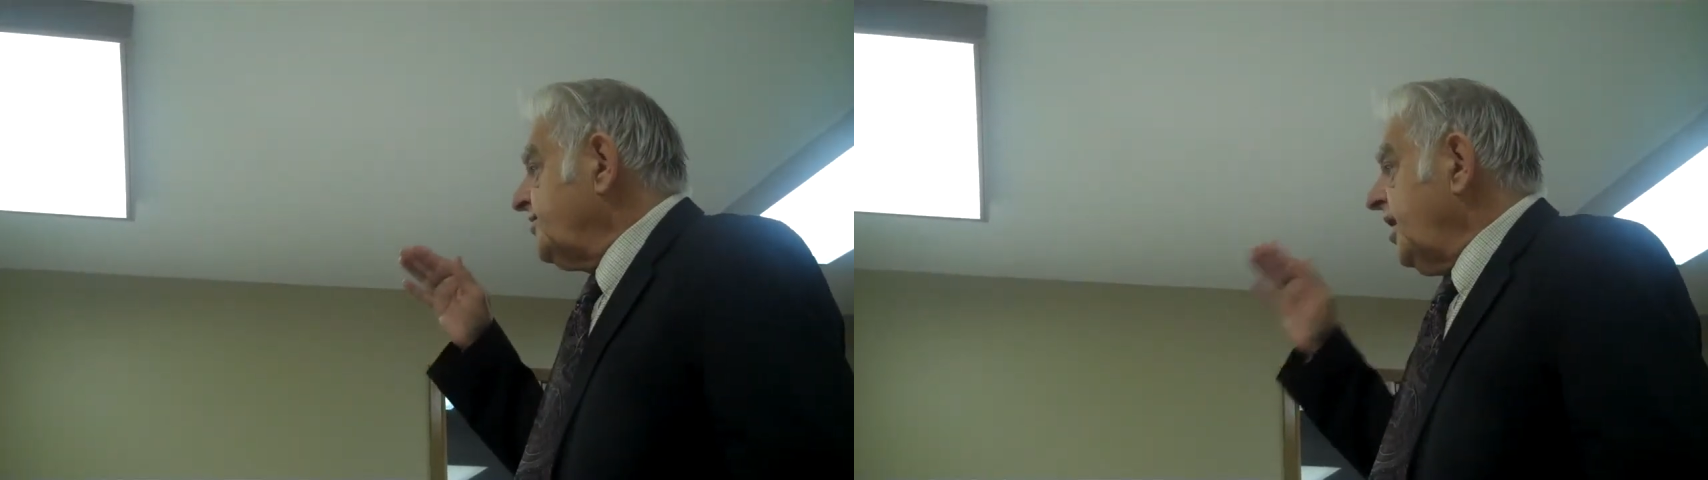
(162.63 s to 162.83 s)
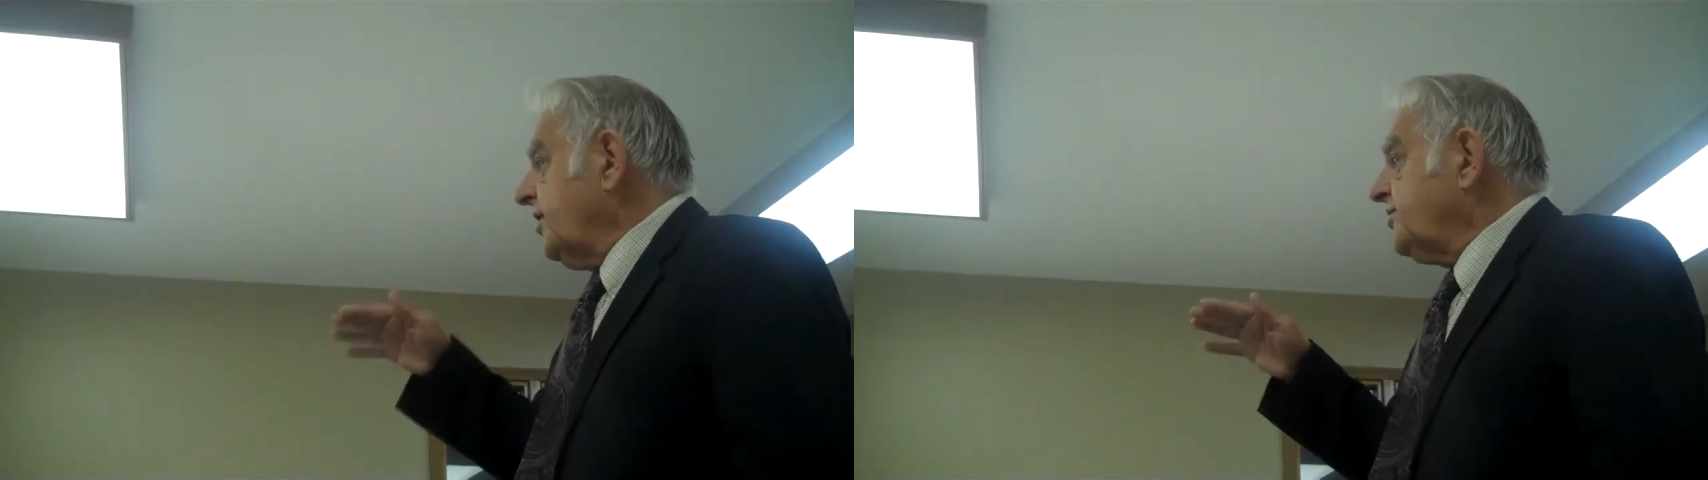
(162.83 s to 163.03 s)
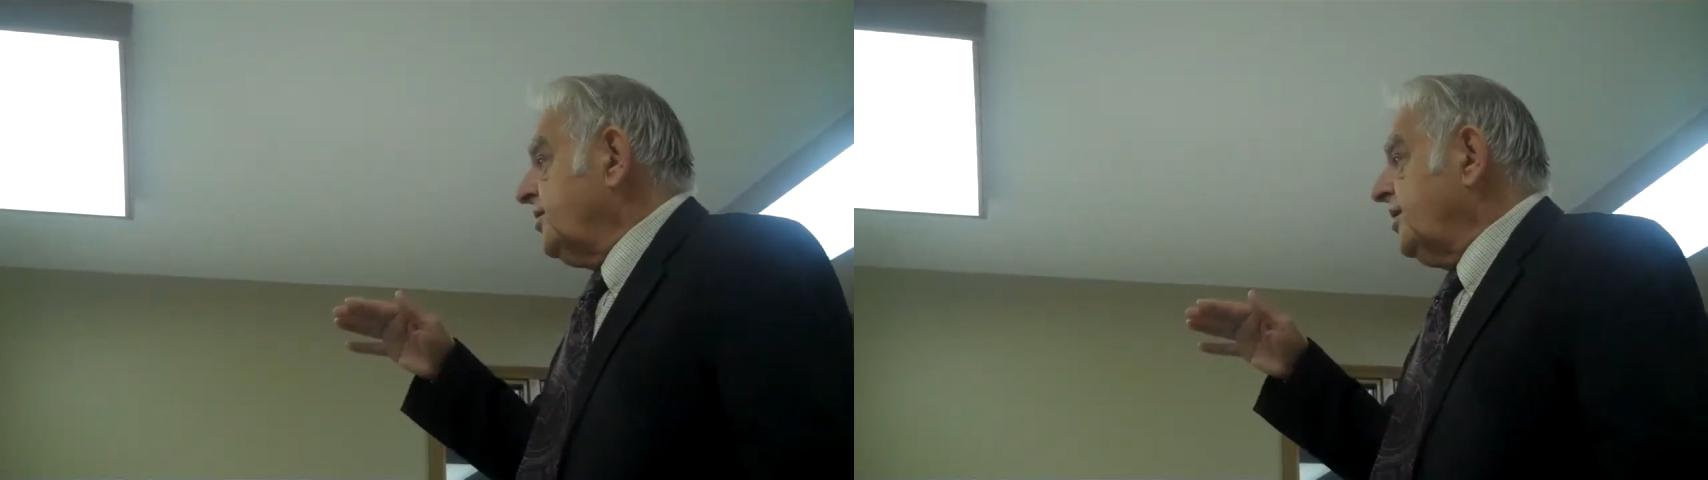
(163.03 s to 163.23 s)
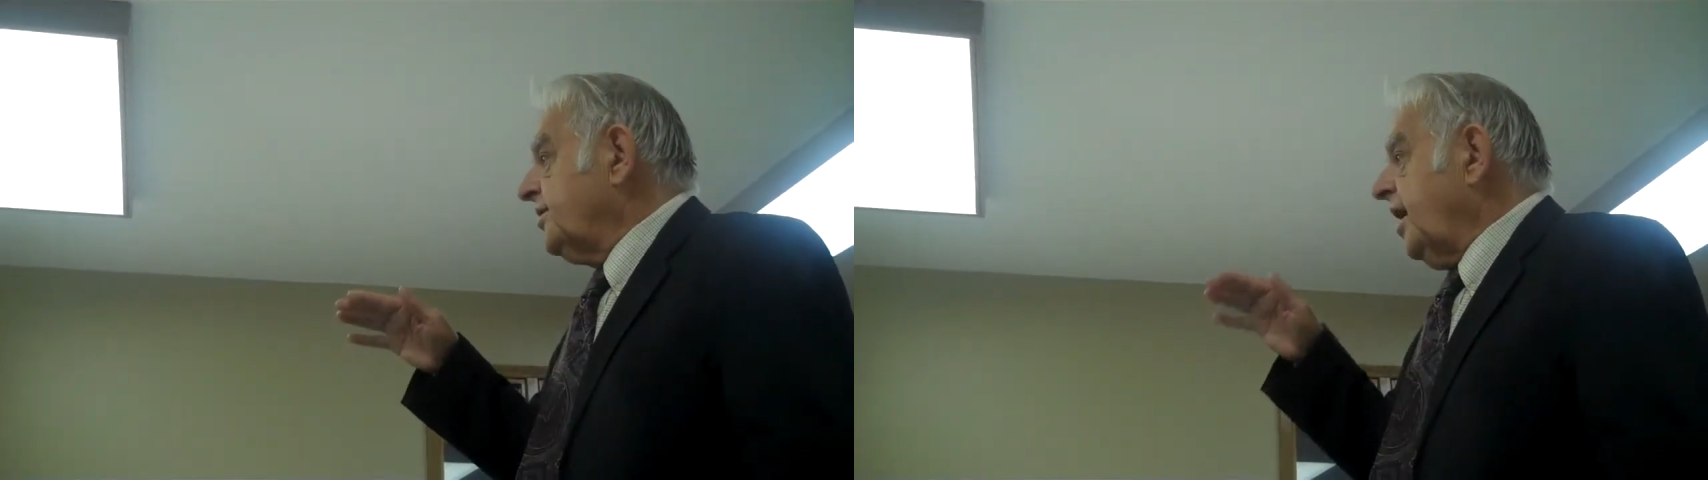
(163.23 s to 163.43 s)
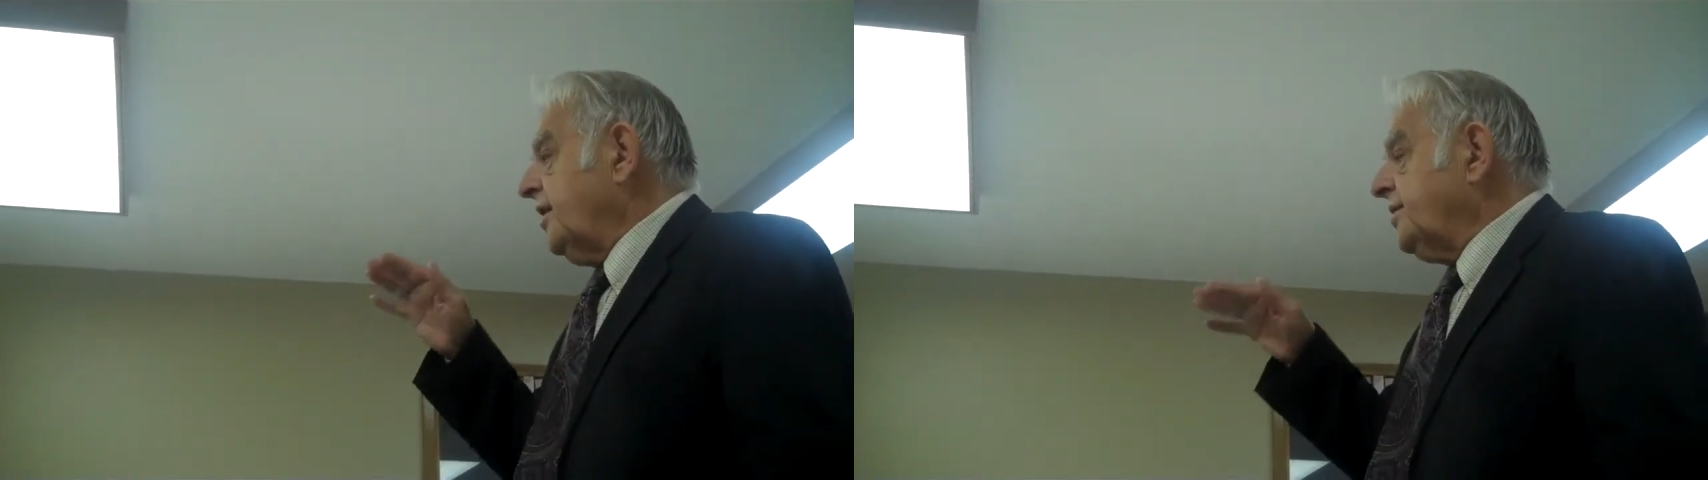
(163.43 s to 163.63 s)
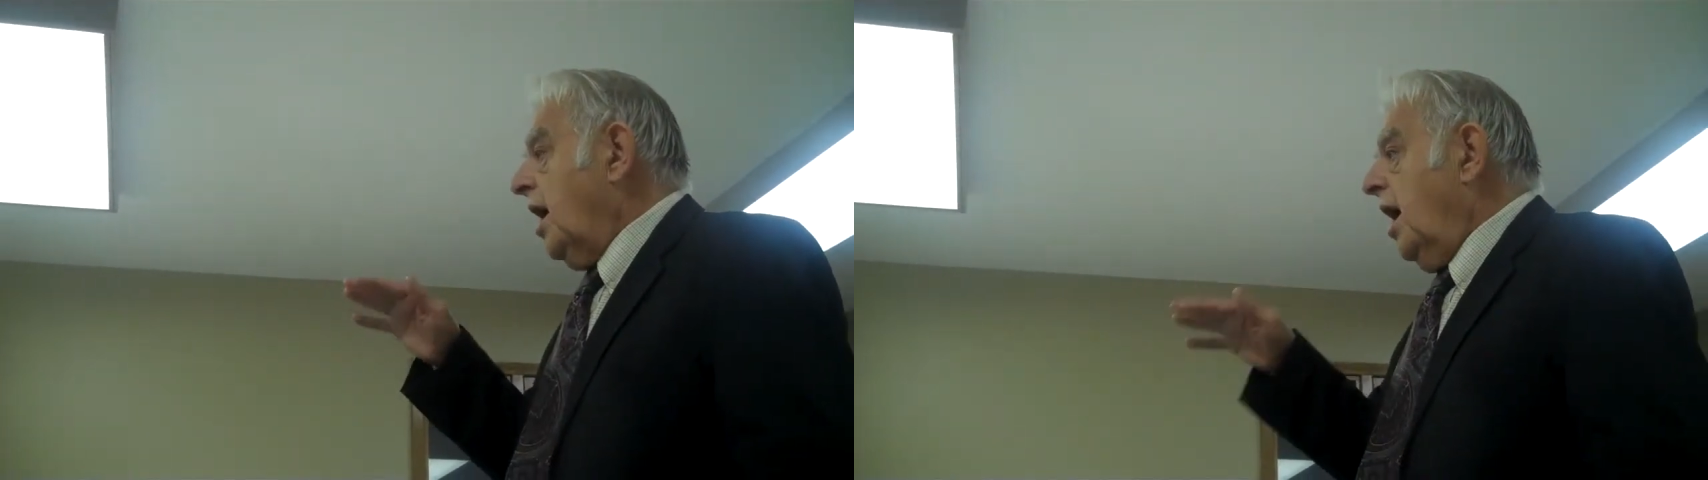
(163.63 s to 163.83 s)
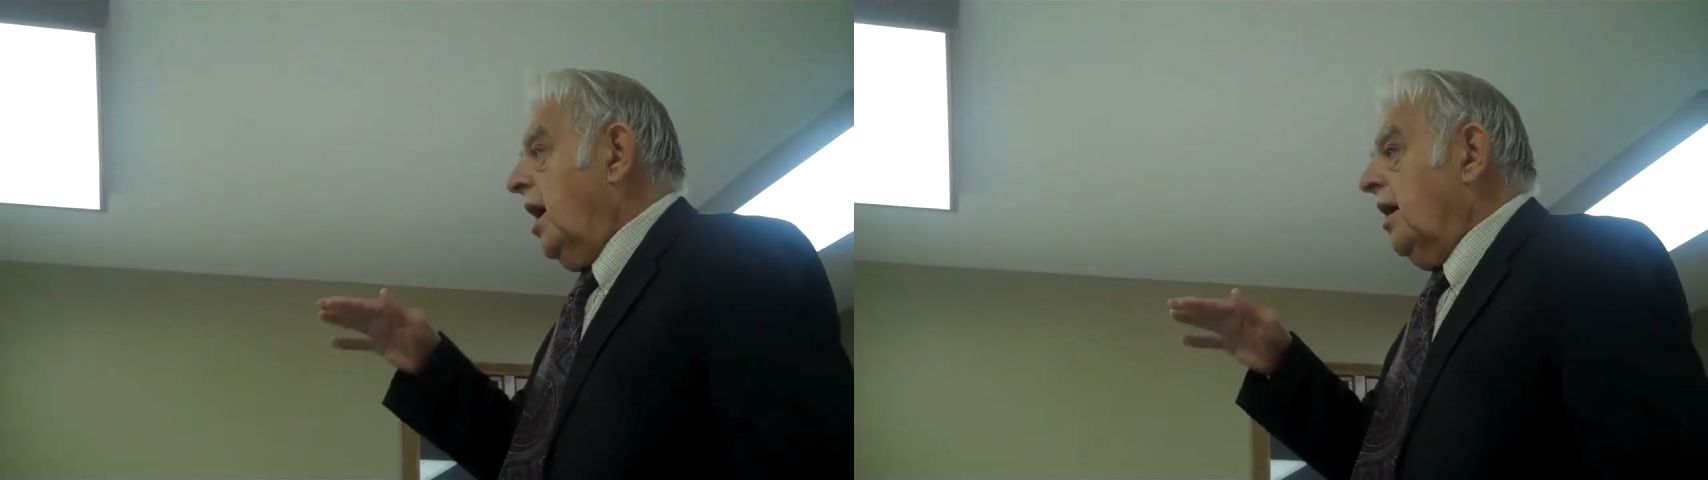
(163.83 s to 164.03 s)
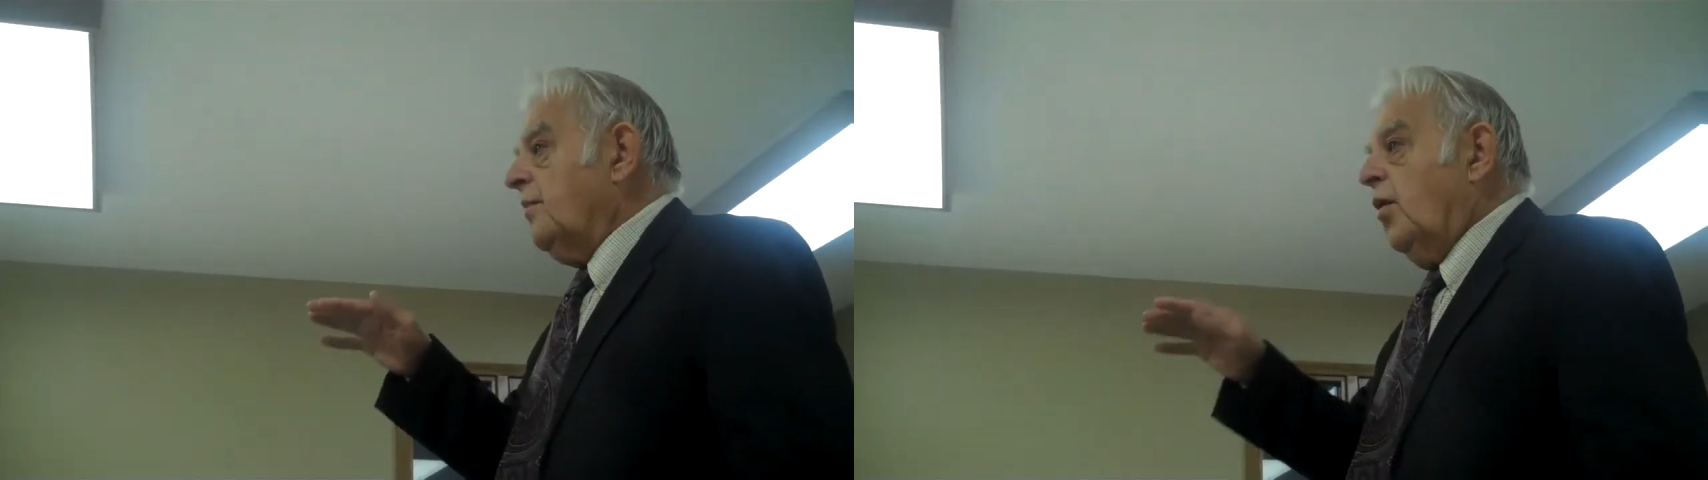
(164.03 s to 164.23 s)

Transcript: section at that time